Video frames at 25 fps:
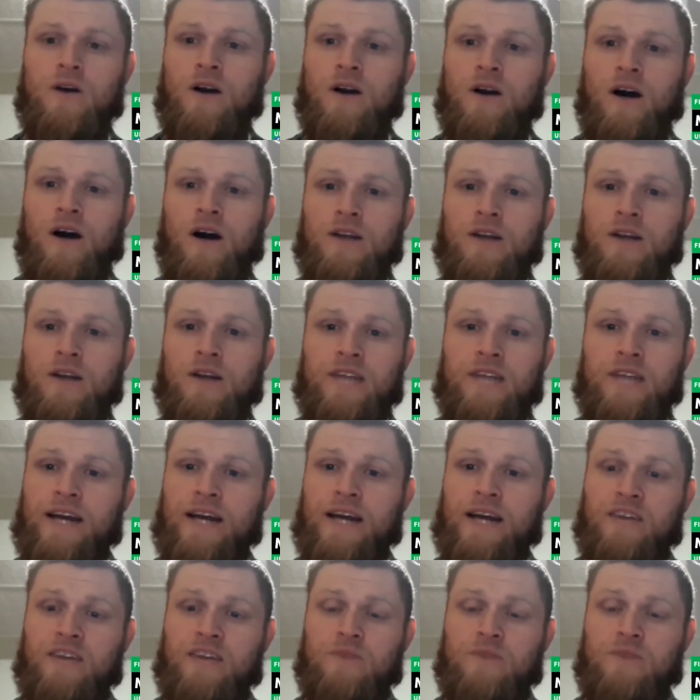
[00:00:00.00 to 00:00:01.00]
On Deck
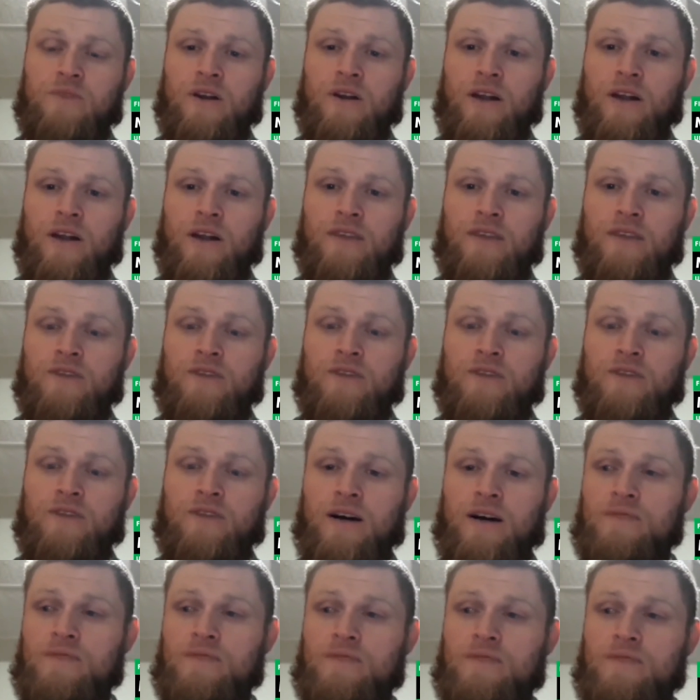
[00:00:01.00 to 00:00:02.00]
gave me a lot of,
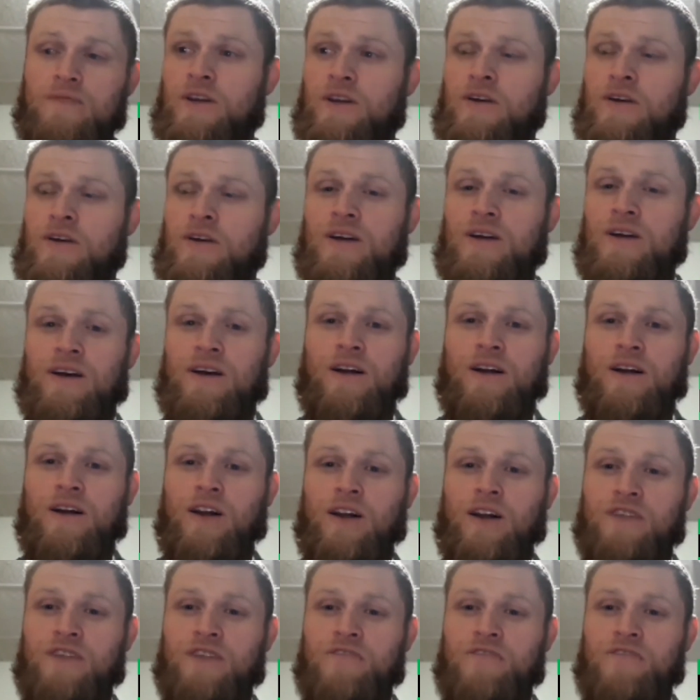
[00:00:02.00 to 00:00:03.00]
a
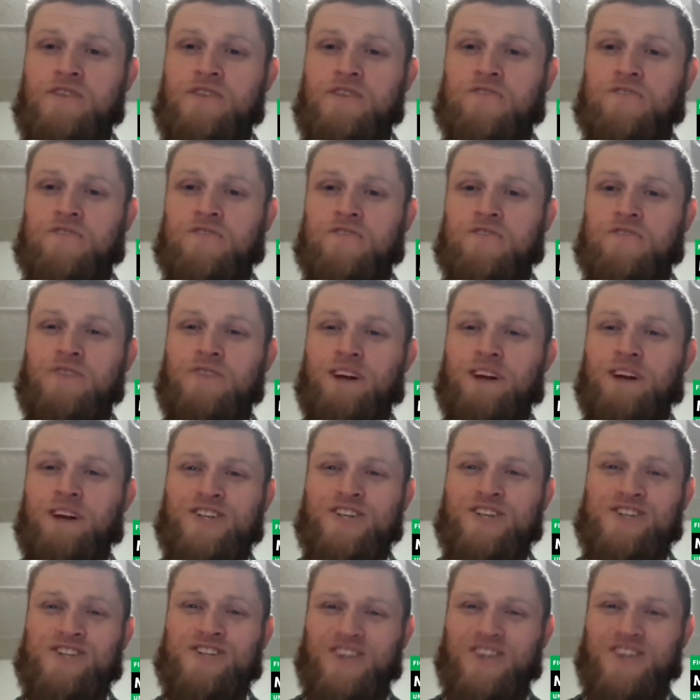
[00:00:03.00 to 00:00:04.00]
lot of free food
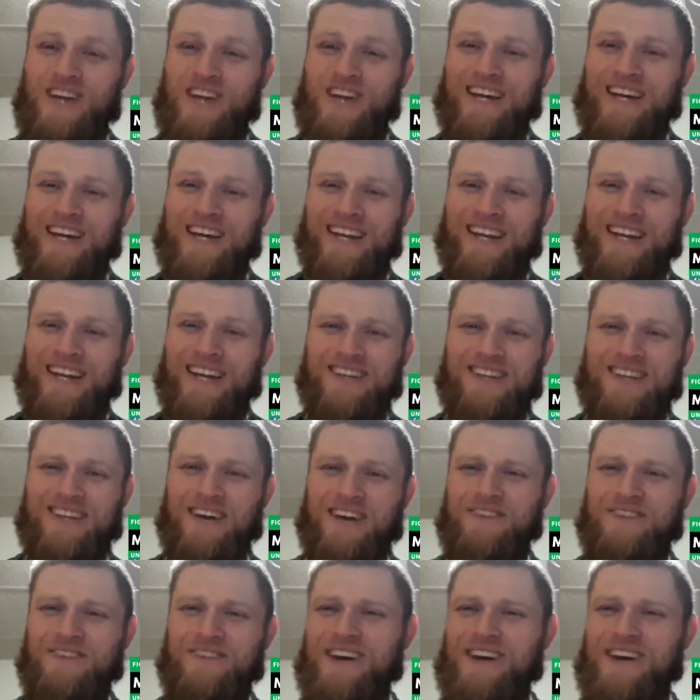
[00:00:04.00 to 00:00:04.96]
vouchers and all that kind of stuff.